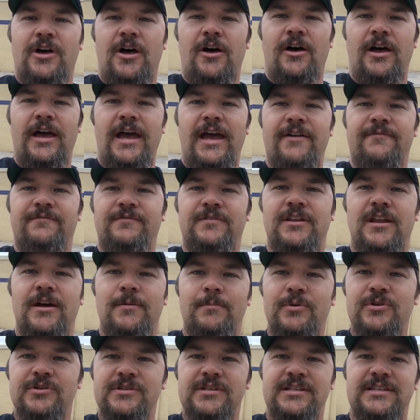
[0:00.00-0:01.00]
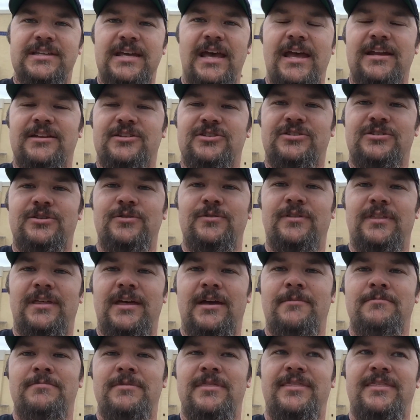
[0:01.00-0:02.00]
all have numbers attached to
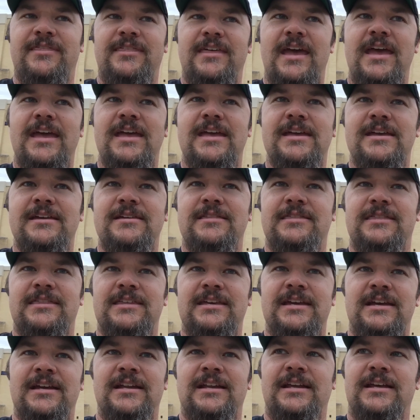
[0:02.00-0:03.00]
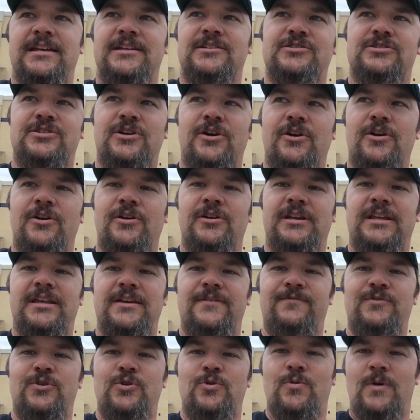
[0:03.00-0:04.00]
them. They then in turn
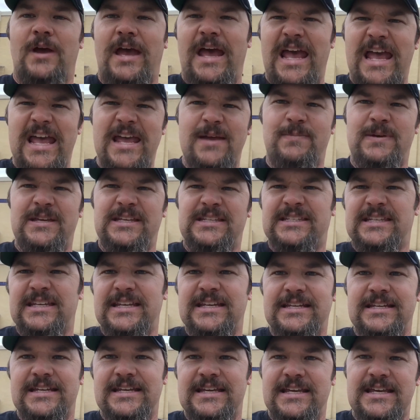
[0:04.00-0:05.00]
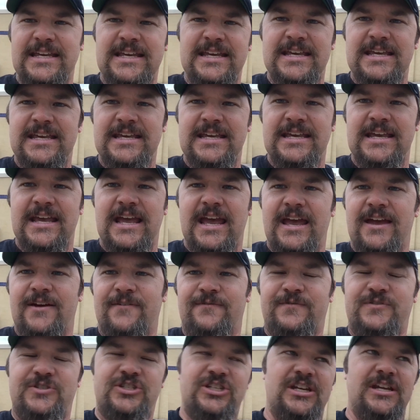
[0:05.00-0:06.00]
give you A, B, C, D, E,
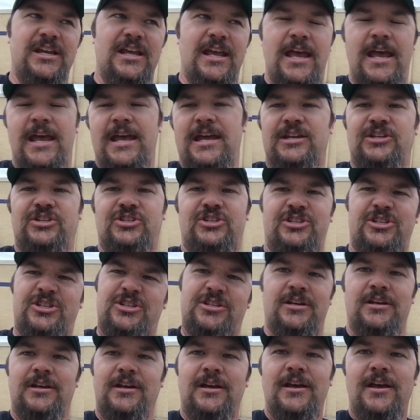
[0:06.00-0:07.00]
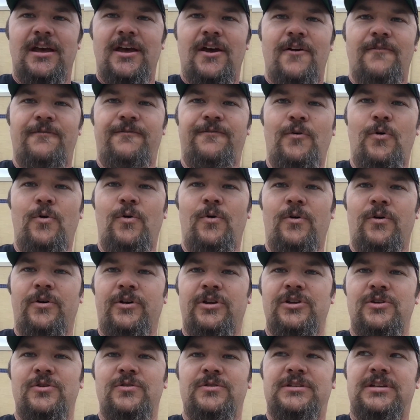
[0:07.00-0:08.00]
F, G, H for
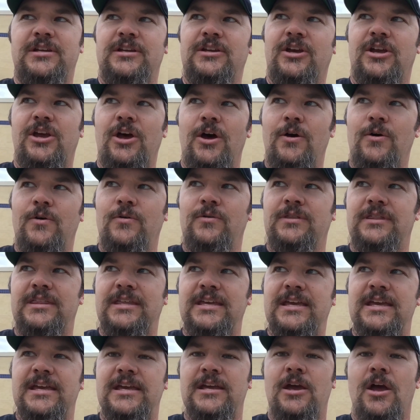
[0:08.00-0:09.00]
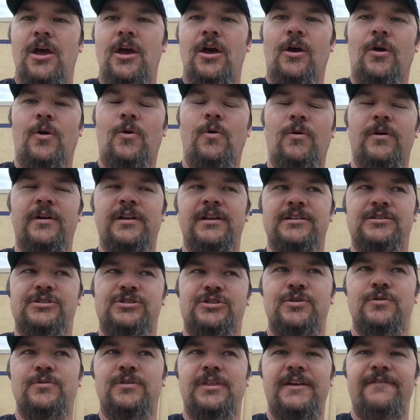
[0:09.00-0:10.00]
you to decode the coordinates
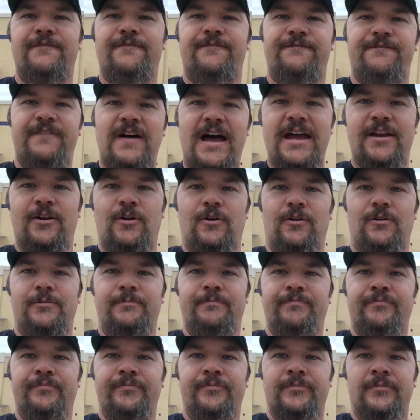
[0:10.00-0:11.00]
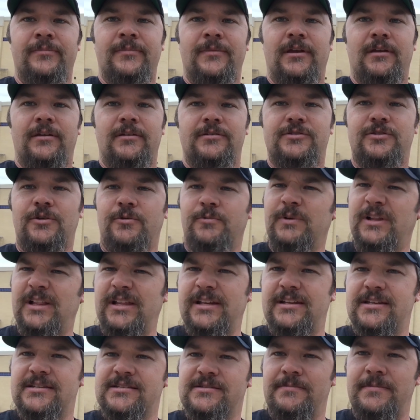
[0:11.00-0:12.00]
to the final. So it
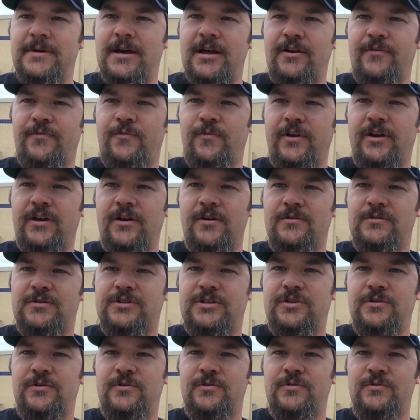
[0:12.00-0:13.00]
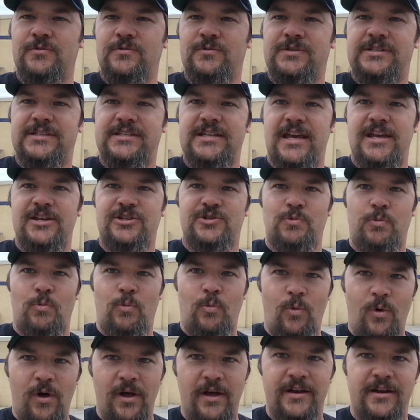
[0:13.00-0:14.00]
really doesn't matter if we go to stage
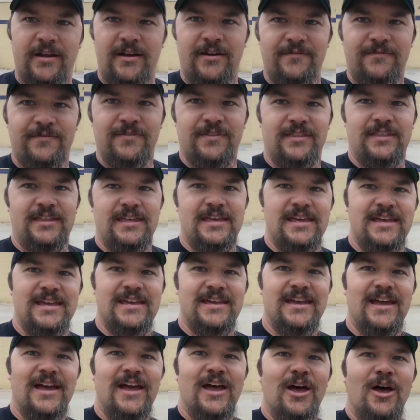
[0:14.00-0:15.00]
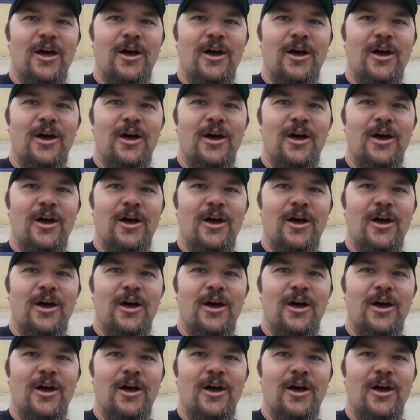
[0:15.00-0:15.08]
1 of the